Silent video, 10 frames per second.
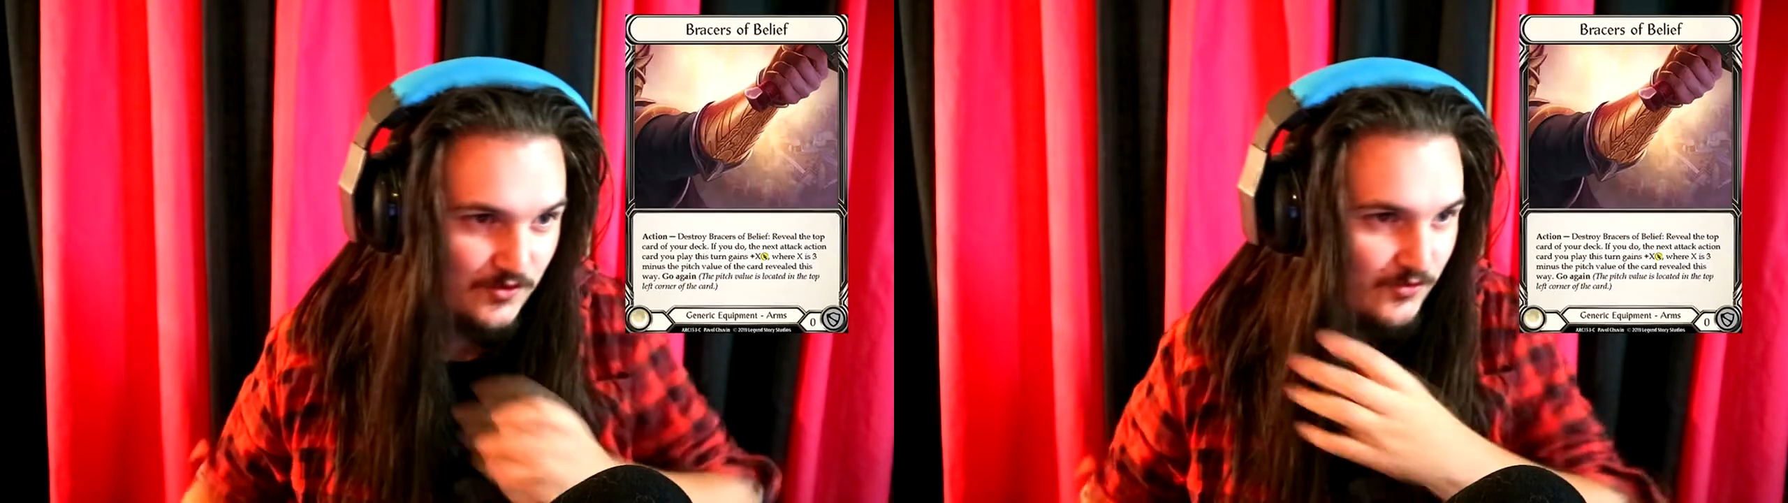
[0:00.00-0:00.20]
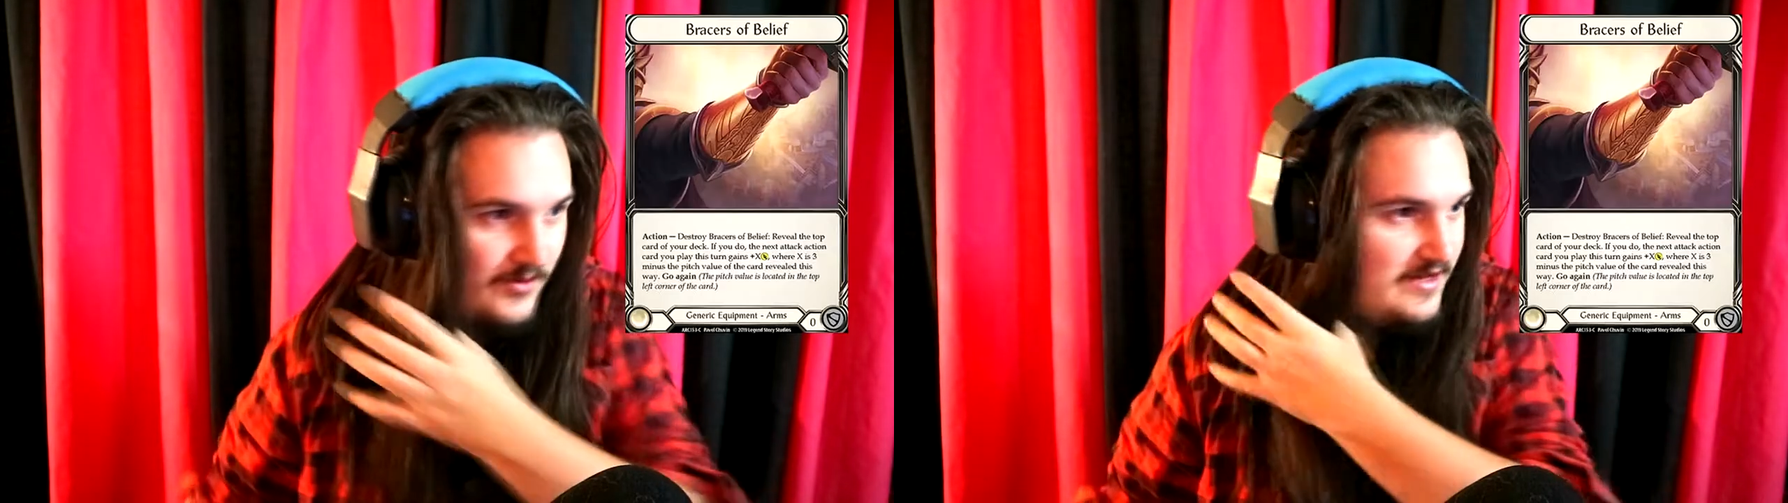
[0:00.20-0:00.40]
or
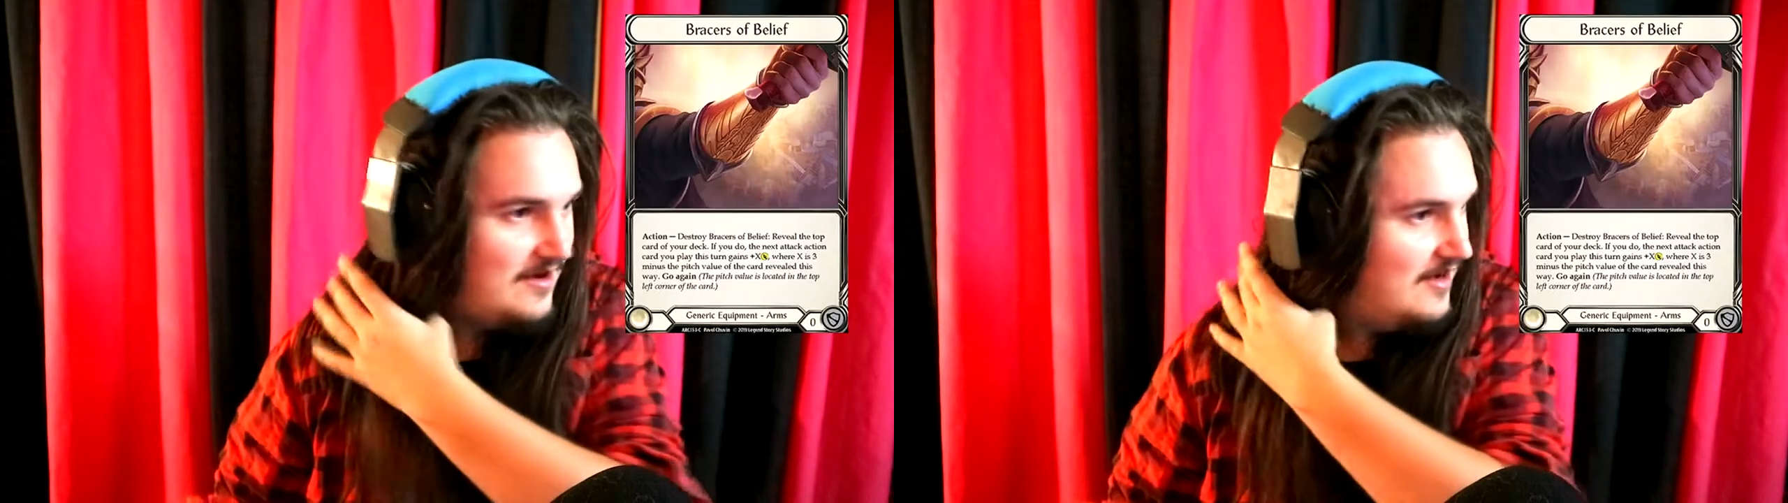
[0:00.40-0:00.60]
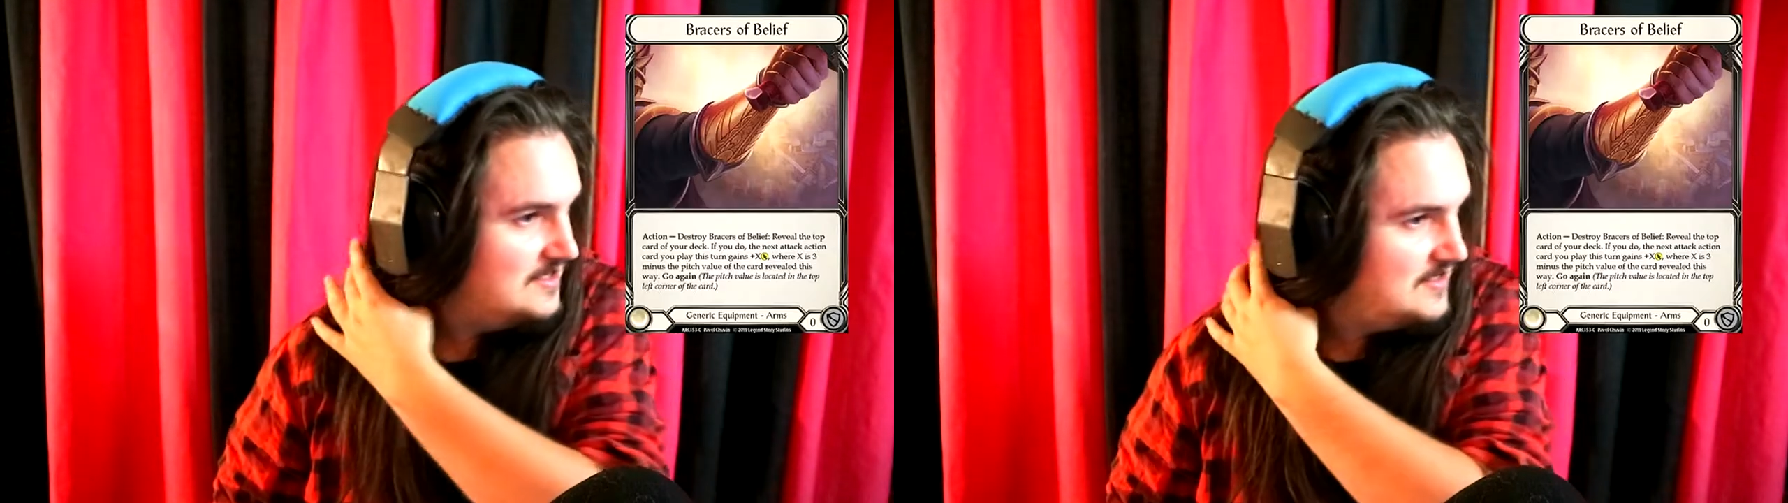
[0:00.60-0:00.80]
3
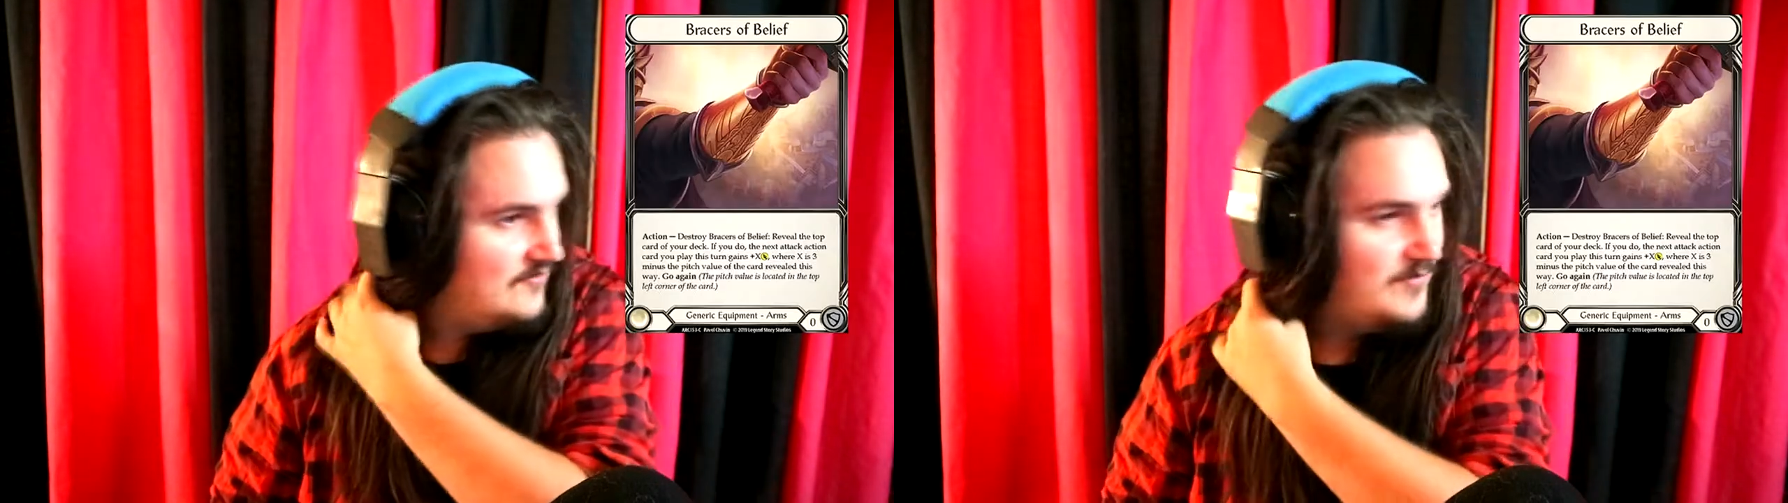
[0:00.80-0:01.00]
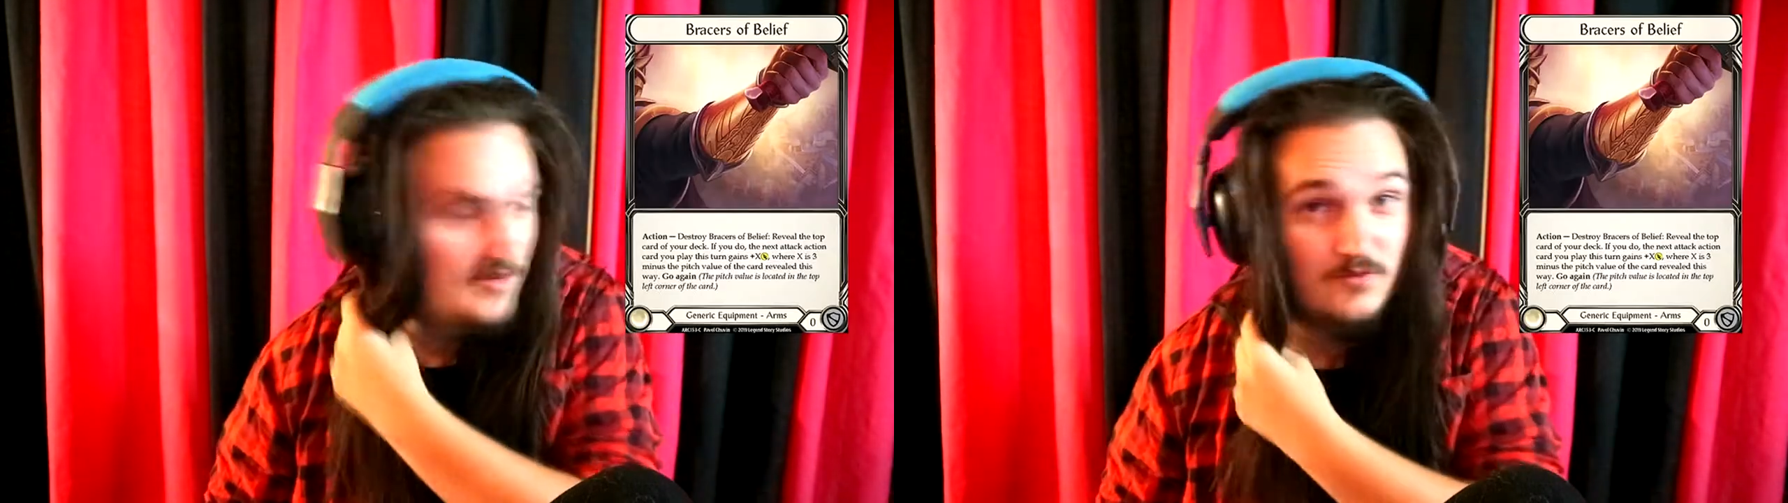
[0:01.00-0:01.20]
cards
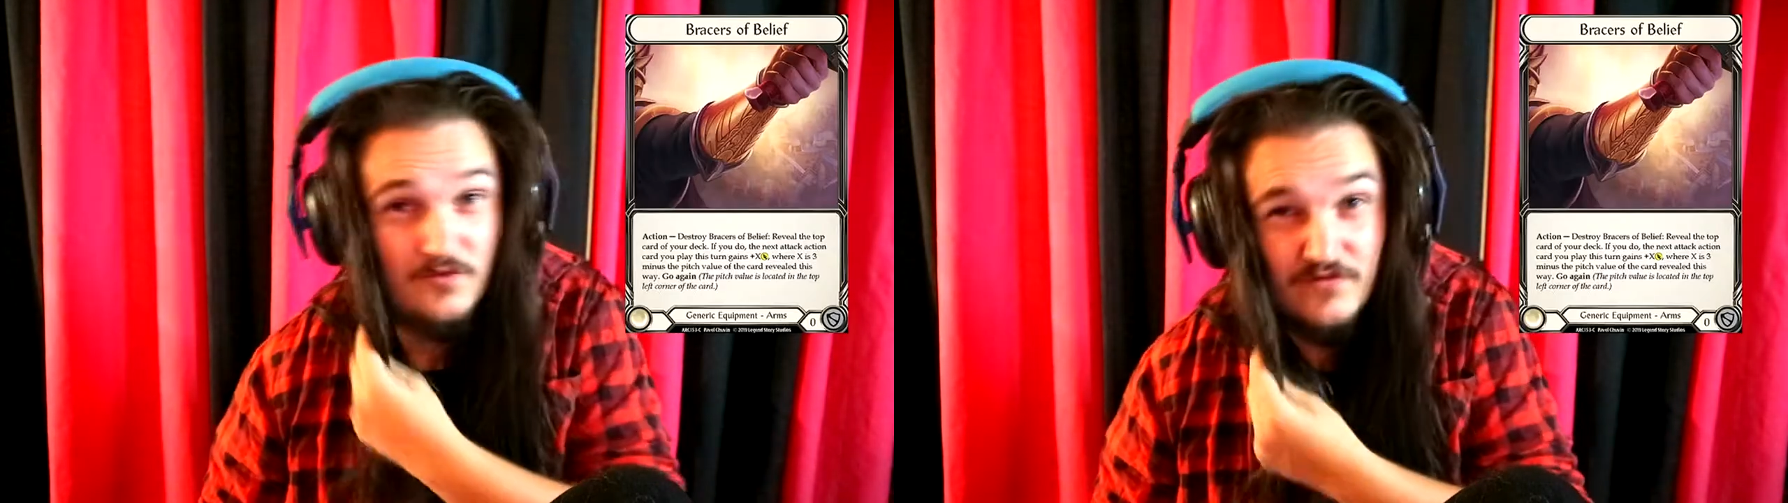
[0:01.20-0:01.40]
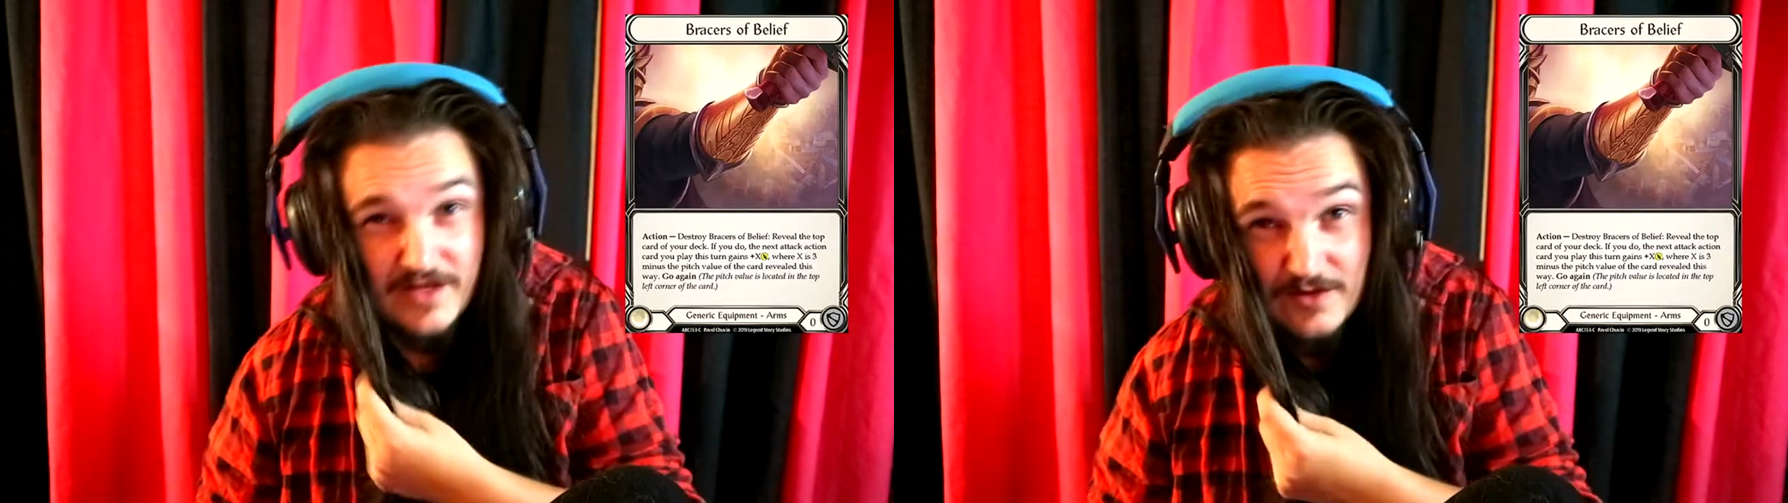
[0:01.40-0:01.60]
have been
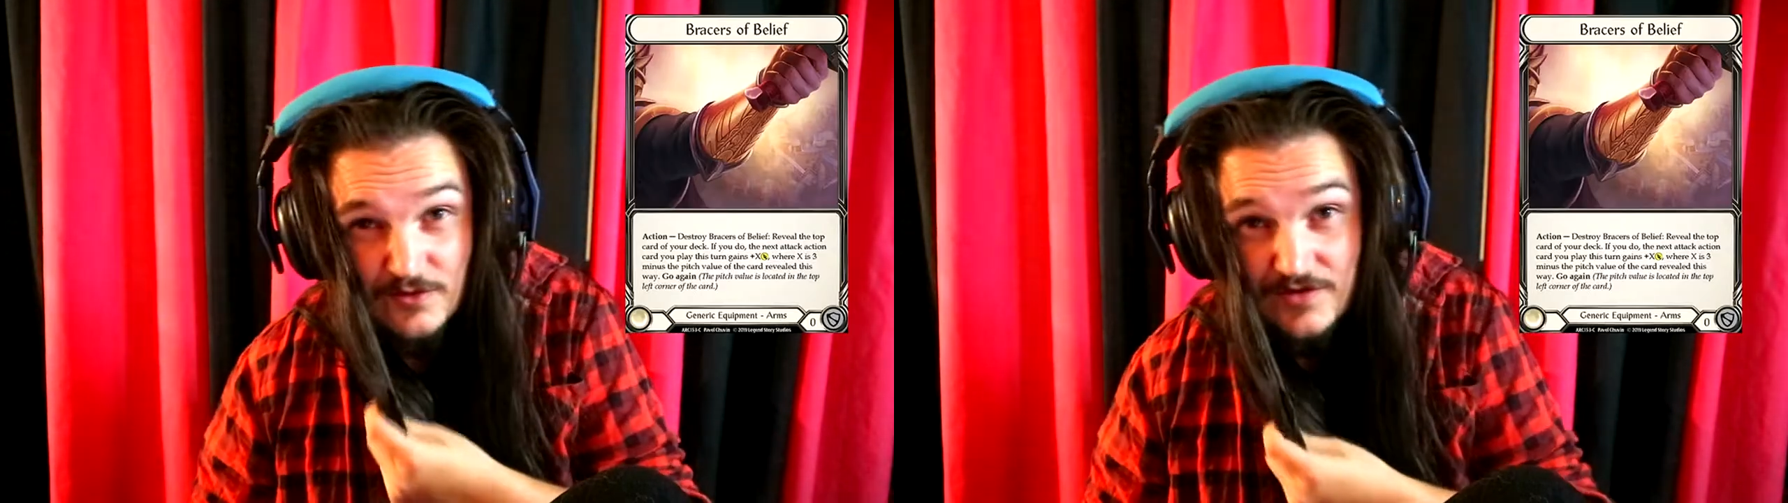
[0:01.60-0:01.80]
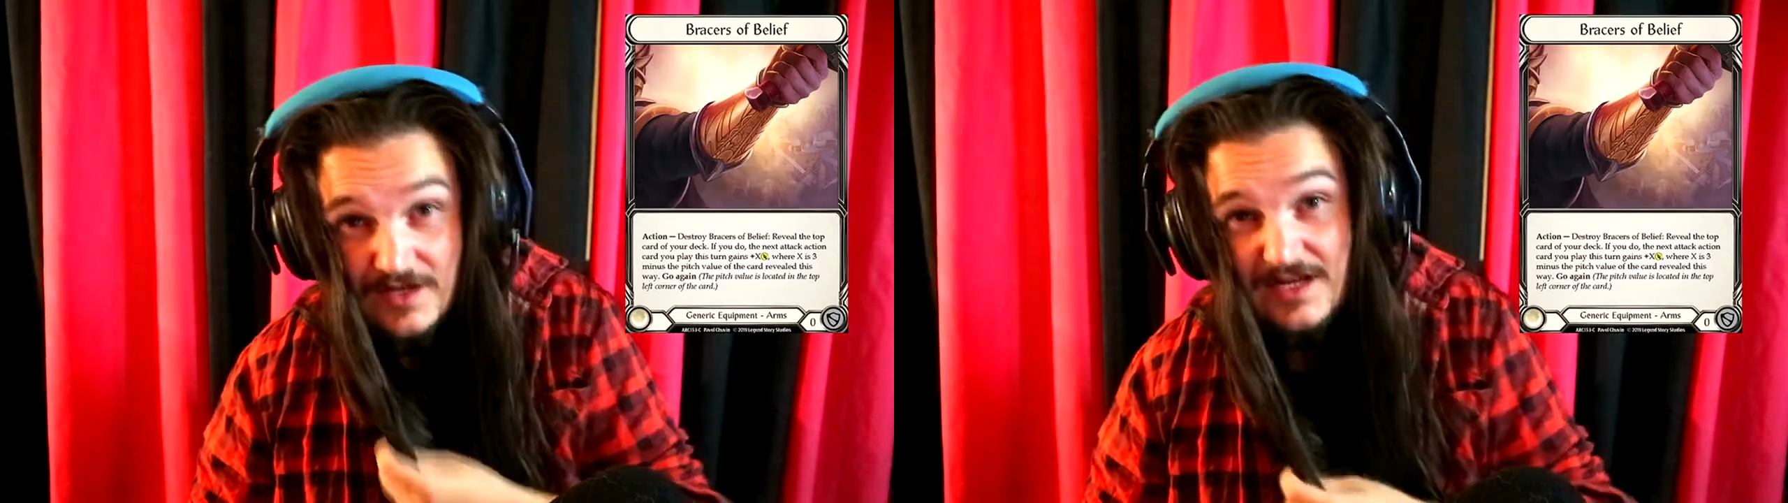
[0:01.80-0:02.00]

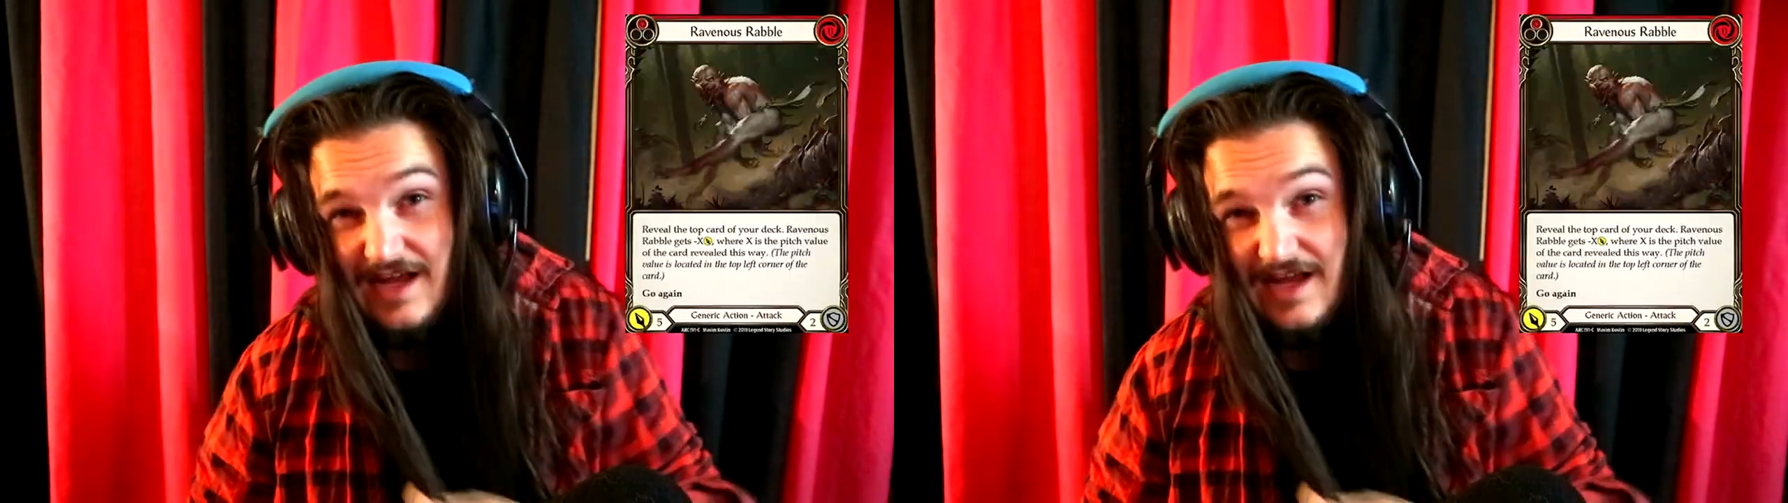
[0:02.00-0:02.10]
revealed